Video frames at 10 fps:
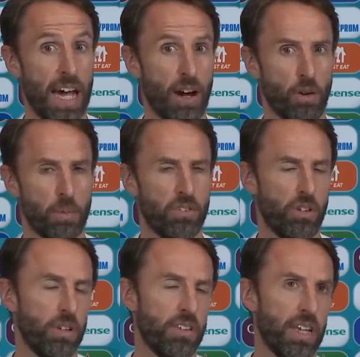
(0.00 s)
our
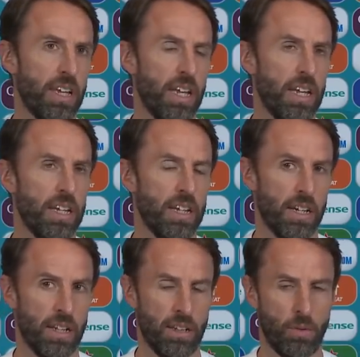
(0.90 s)
opportunity,
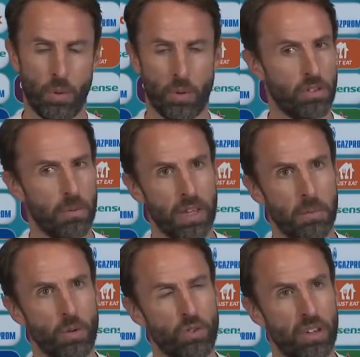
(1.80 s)
and we want to make the
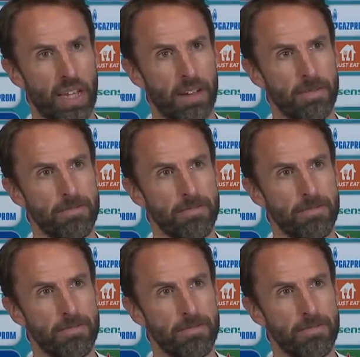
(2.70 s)
most of that.